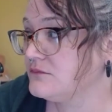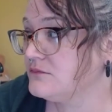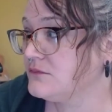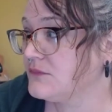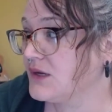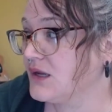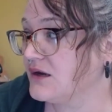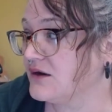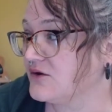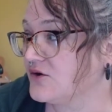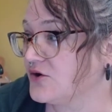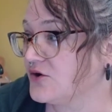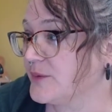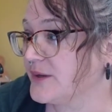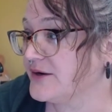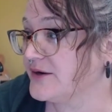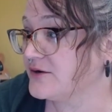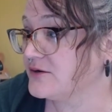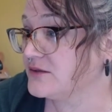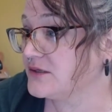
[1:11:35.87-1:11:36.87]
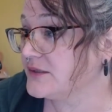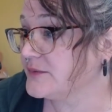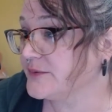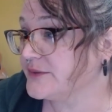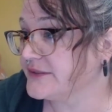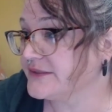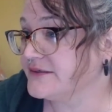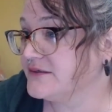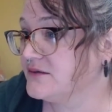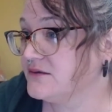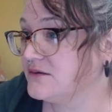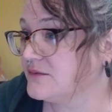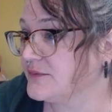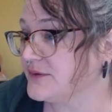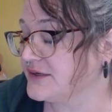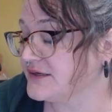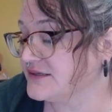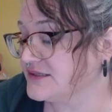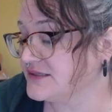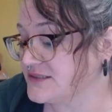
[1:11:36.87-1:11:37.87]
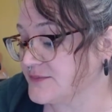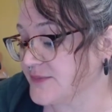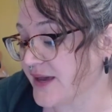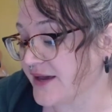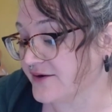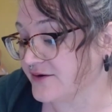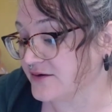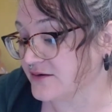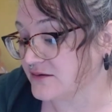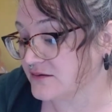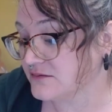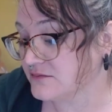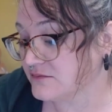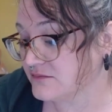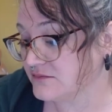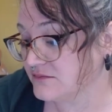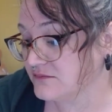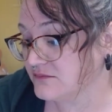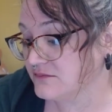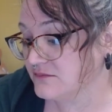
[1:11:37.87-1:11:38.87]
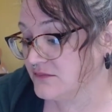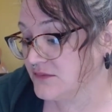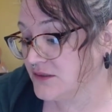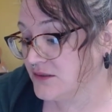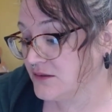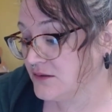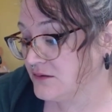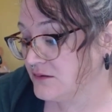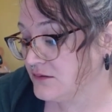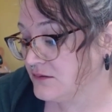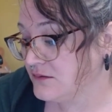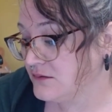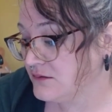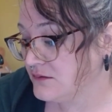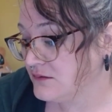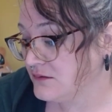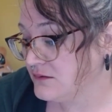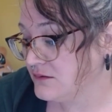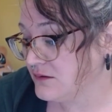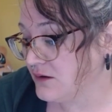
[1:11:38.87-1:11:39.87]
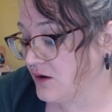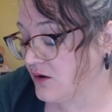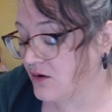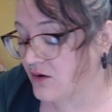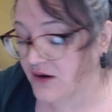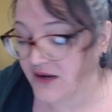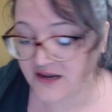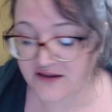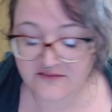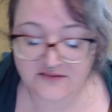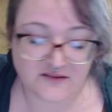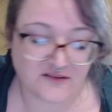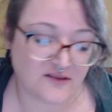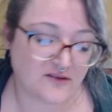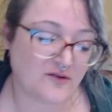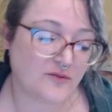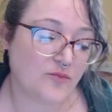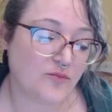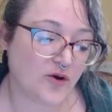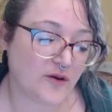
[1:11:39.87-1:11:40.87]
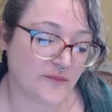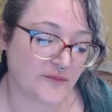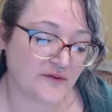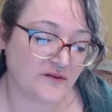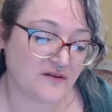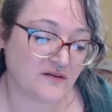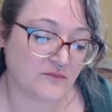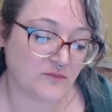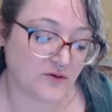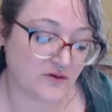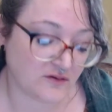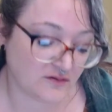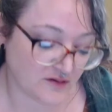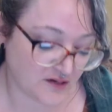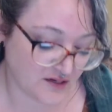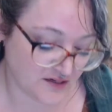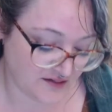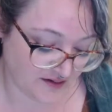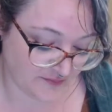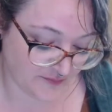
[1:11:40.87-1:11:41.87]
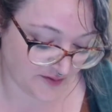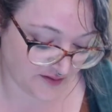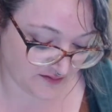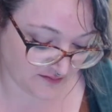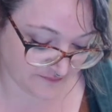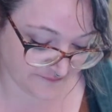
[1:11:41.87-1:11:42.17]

and I'll go to bed early, but I mean, it doesn't matter. Oh, I have another appointment tomorrow. God damn it.